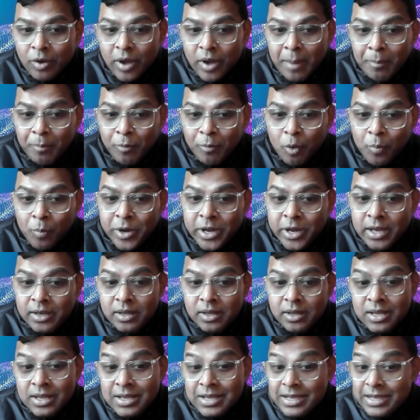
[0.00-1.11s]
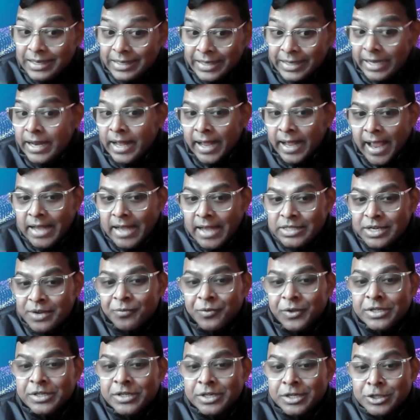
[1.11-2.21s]
appropriate data caching
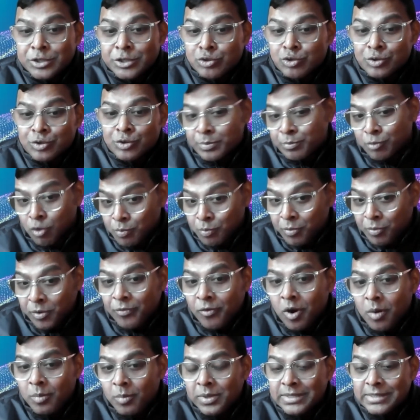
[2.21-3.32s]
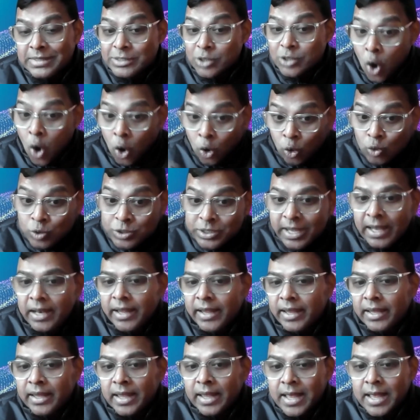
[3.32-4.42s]
features to support performance, auto
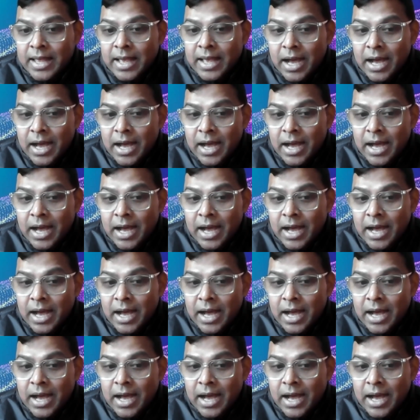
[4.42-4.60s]
scaling